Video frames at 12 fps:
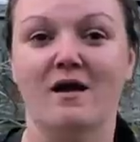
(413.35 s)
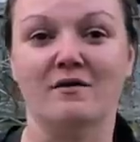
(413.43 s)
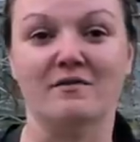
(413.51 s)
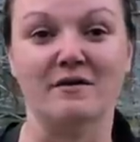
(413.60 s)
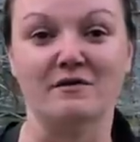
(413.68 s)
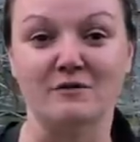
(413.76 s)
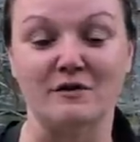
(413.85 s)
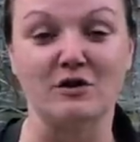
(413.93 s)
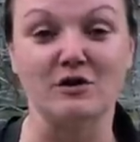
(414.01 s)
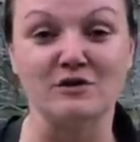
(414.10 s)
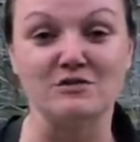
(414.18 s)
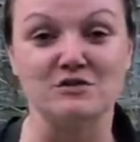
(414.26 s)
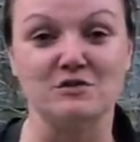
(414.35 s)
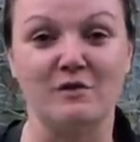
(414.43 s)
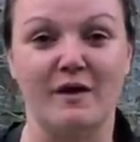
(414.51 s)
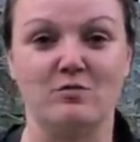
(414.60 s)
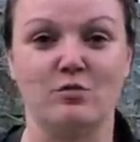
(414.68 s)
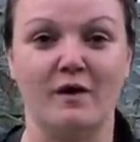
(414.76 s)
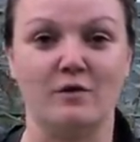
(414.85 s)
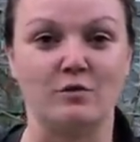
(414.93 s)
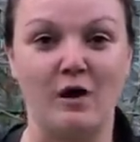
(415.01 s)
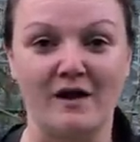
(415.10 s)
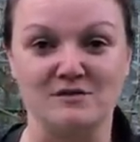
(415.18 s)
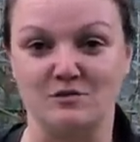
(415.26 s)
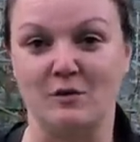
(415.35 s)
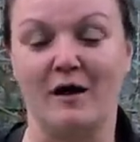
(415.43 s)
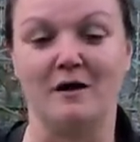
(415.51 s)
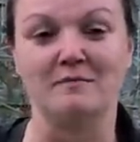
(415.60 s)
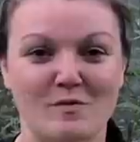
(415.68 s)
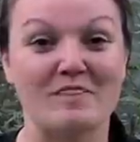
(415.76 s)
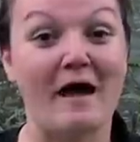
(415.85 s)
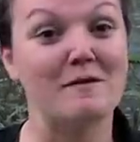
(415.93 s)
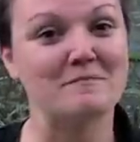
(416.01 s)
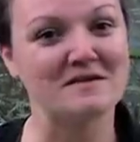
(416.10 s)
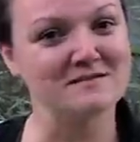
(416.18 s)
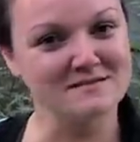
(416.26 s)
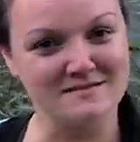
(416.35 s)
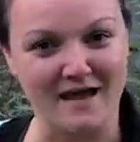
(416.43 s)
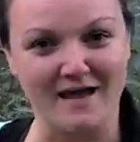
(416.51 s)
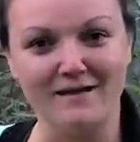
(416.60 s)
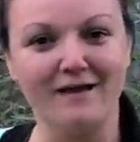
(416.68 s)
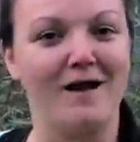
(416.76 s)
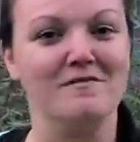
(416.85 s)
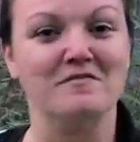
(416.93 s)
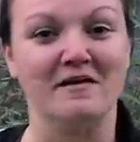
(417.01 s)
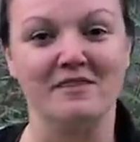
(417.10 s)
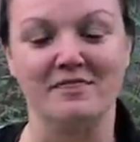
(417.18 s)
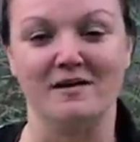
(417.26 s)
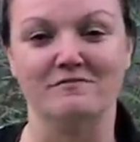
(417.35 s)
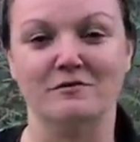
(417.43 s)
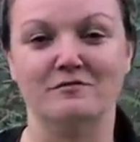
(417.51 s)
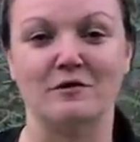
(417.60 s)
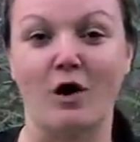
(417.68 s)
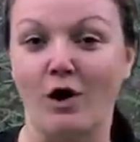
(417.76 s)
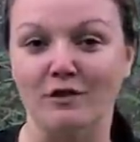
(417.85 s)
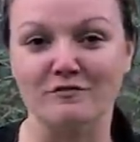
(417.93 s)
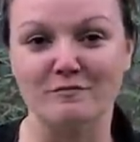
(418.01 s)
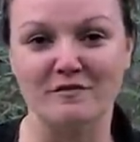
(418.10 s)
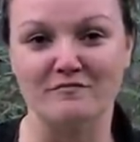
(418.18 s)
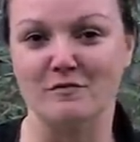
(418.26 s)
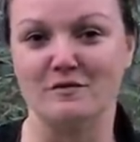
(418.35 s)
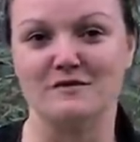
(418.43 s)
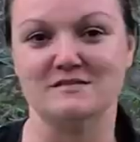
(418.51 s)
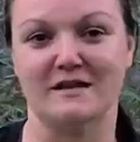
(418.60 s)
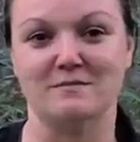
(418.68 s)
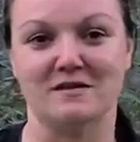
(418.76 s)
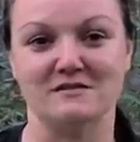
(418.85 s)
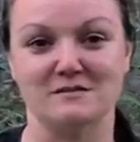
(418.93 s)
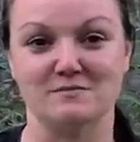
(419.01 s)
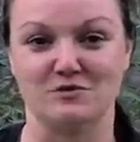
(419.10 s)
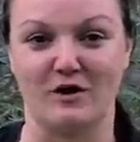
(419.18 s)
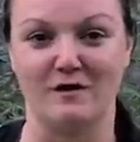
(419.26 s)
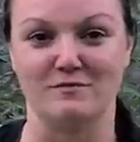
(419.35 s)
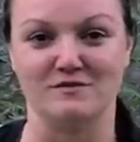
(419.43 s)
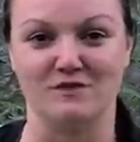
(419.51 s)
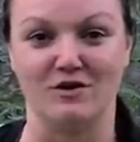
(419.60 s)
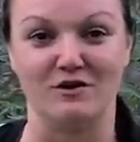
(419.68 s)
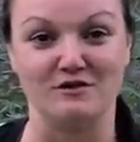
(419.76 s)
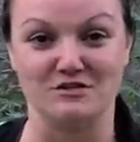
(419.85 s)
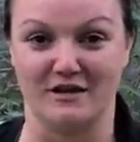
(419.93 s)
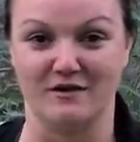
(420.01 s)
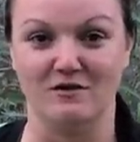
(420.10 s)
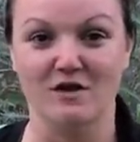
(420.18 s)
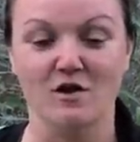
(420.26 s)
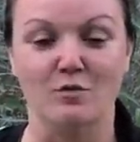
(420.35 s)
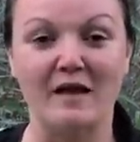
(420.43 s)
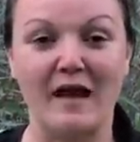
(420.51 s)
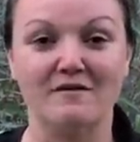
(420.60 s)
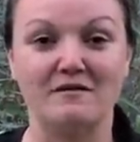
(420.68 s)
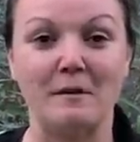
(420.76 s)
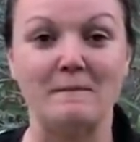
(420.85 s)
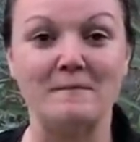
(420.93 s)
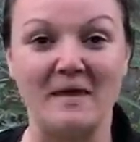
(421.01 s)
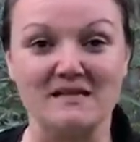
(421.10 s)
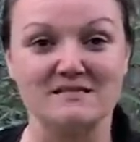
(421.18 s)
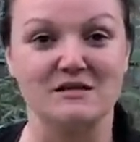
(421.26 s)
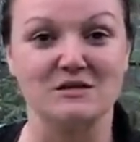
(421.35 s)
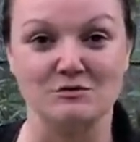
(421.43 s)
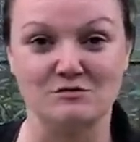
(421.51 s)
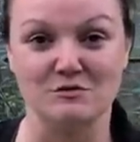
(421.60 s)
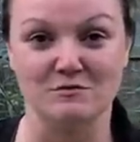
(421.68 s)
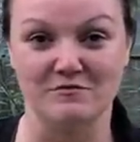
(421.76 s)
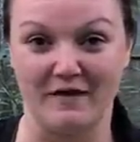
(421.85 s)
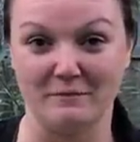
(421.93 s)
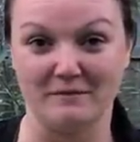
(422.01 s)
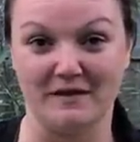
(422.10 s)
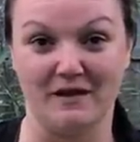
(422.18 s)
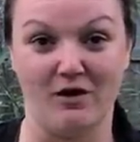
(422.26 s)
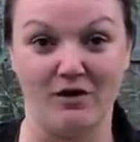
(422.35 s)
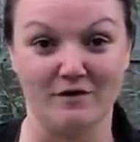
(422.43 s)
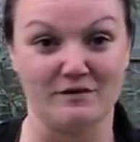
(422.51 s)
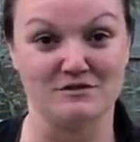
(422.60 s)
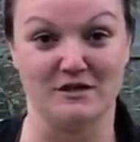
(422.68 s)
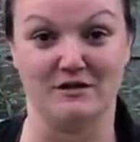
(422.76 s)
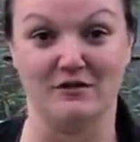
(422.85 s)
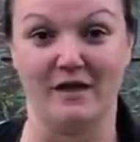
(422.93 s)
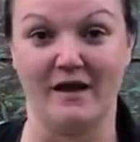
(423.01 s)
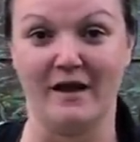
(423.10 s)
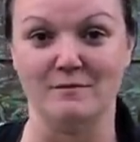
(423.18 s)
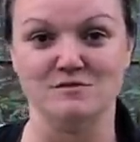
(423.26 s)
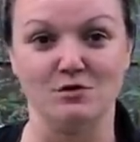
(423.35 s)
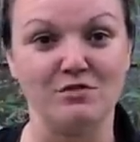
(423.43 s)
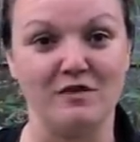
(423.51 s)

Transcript: are there to encourage you, and want to rise you up. With that being said, I'm very thankful for all of my viewers and my subscribers on our channel. We have an amazing YouTube family on our channel, and I'm so